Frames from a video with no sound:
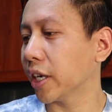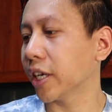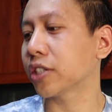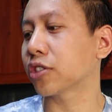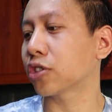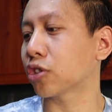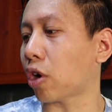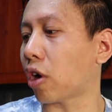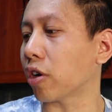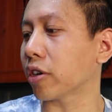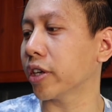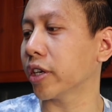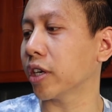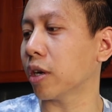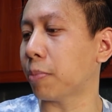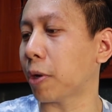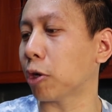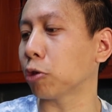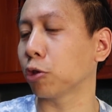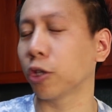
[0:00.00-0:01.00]
It's talking
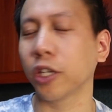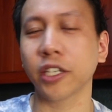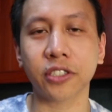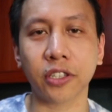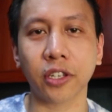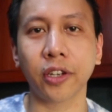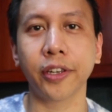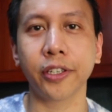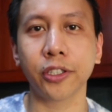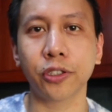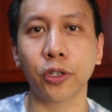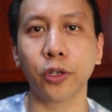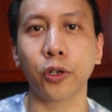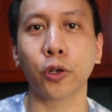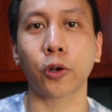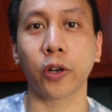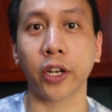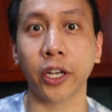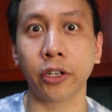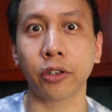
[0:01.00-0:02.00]
about listening to
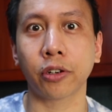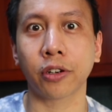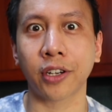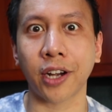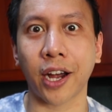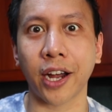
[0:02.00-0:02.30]
your inner